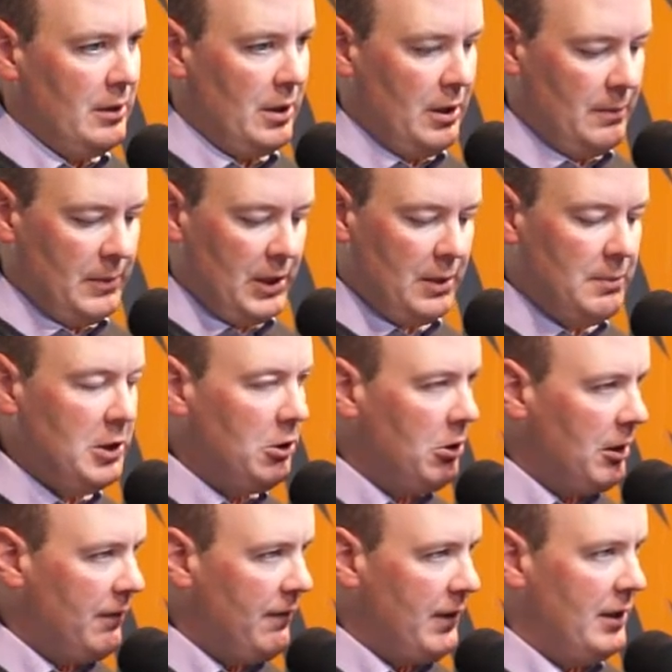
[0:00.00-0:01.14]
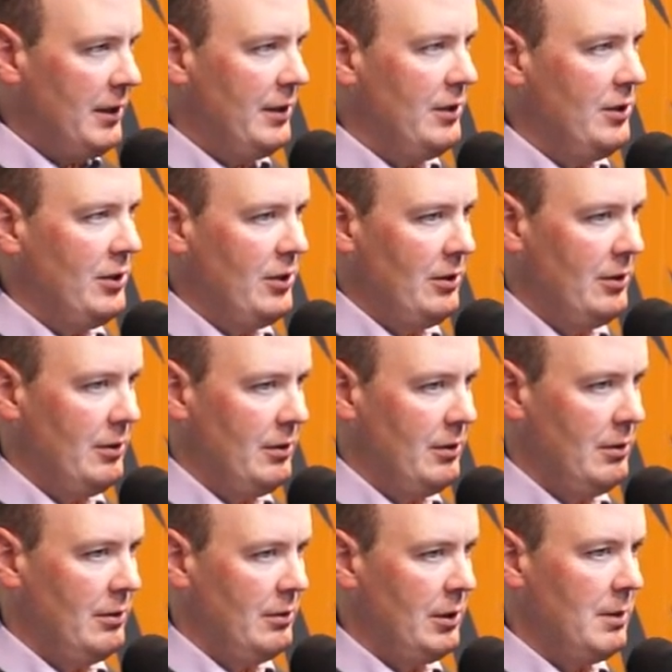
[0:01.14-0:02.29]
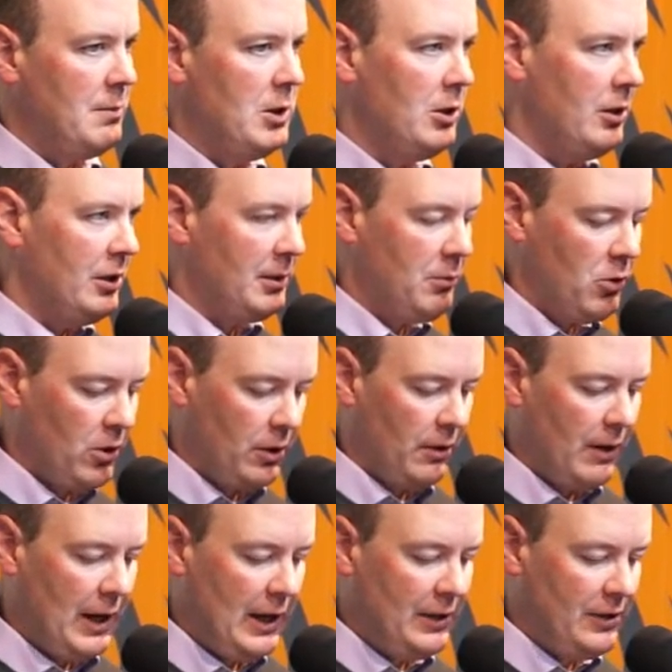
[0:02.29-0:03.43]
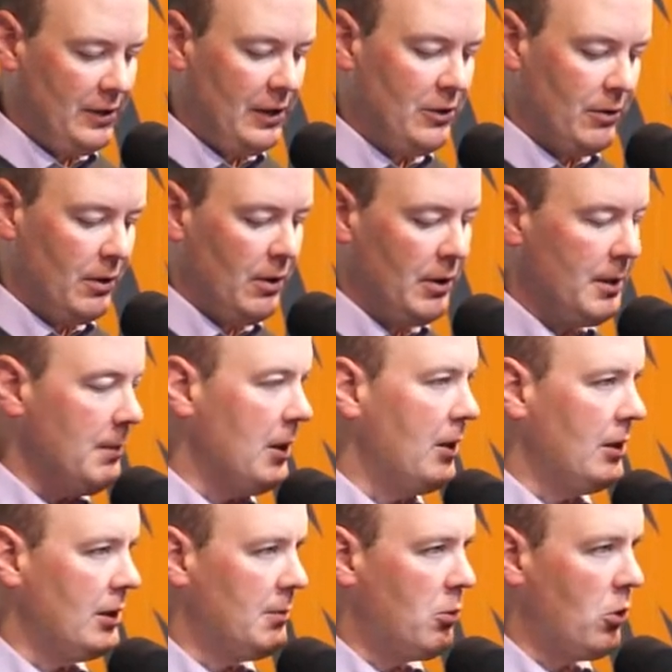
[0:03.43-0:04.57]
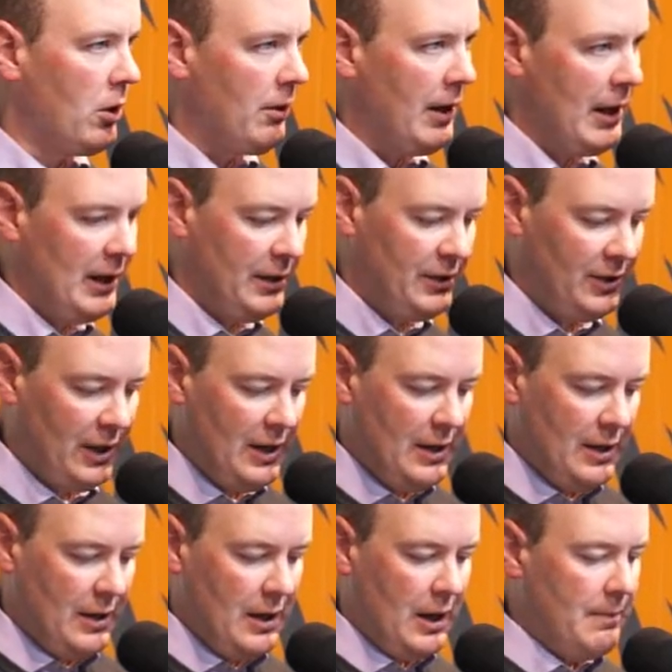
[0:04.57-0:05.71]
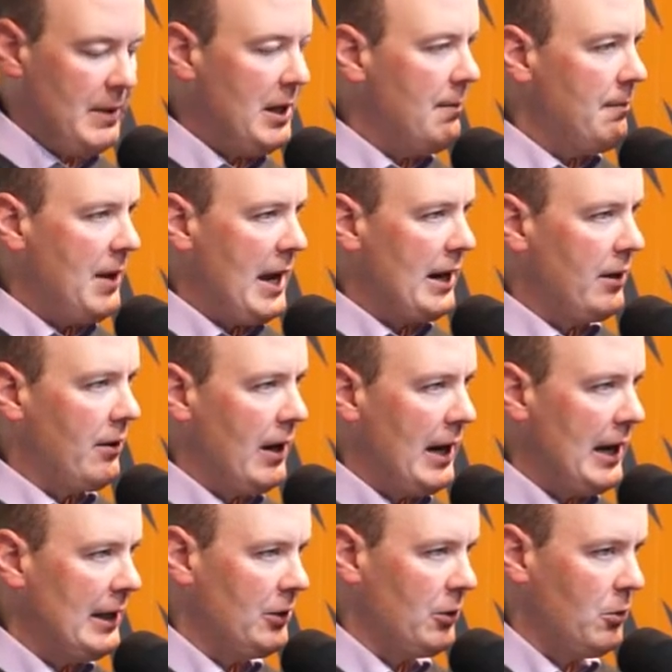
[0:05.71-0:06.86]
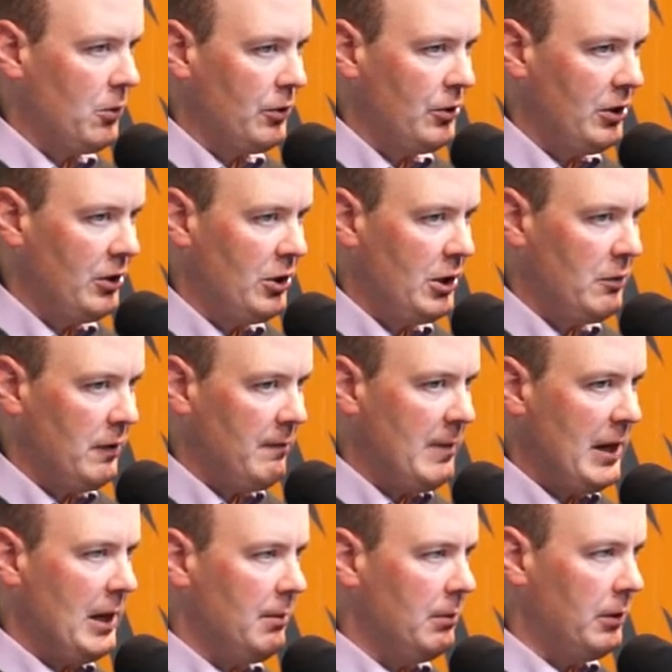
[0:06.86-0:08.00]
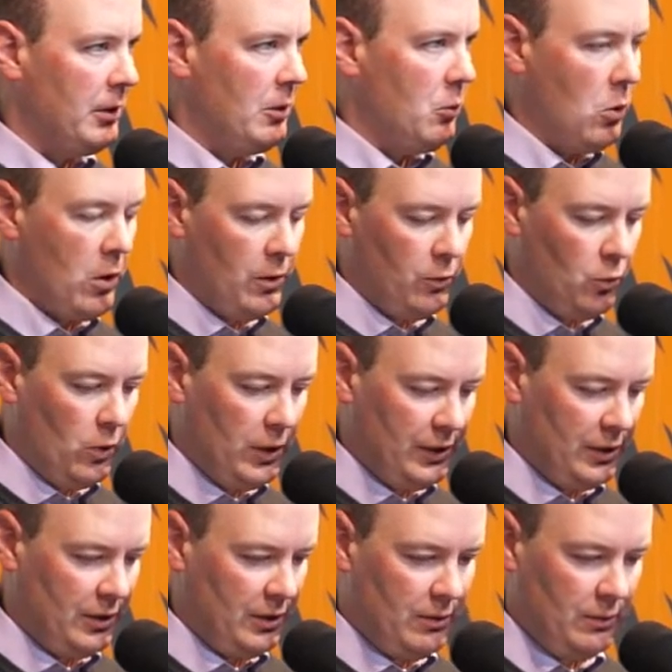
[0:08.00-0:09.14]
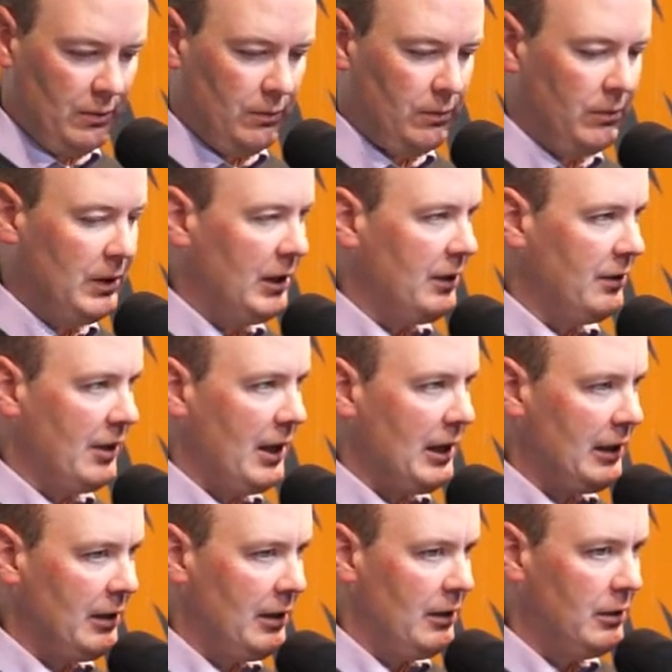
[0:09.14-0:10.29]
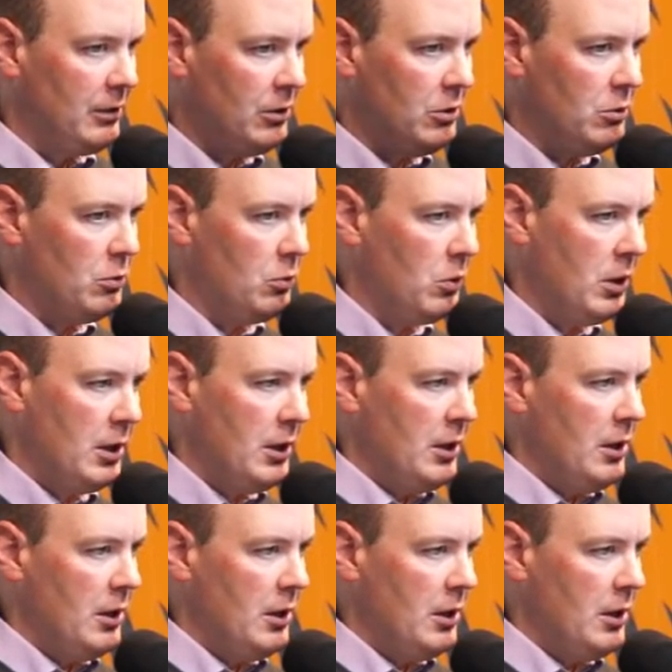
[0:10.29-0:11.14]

um, community funds, community support grants. These are all community support grants. Um, impact grants, of course, this year we've been able to award ones to things like the new